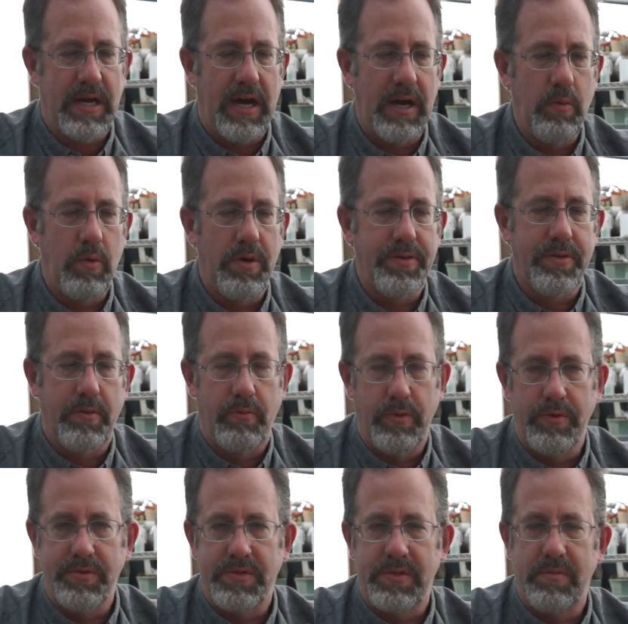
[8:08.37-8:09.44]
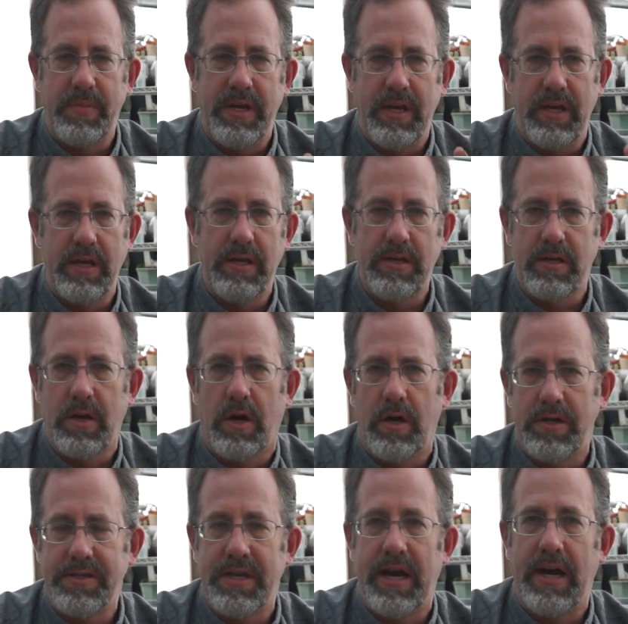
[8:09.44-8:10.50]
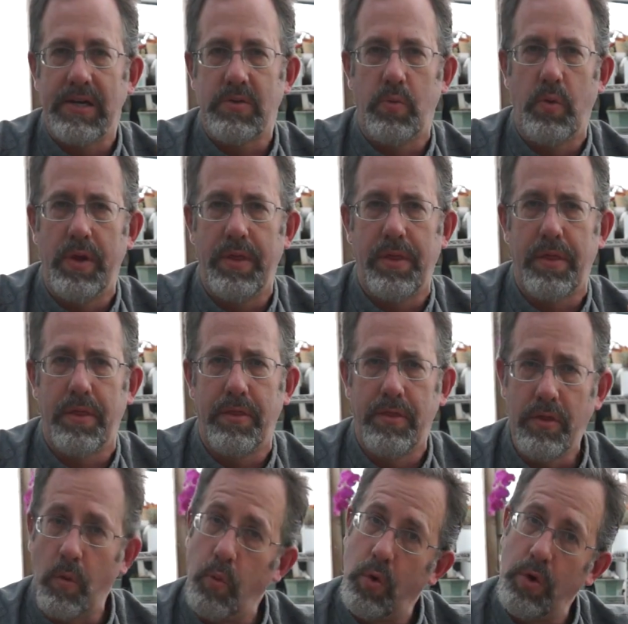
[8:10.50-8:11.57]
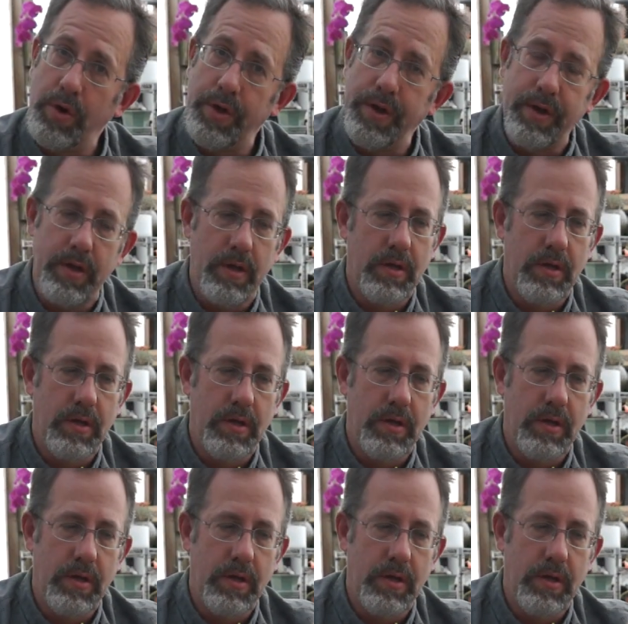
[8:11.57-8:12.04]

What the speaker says: I want the roots to be in contact with the wood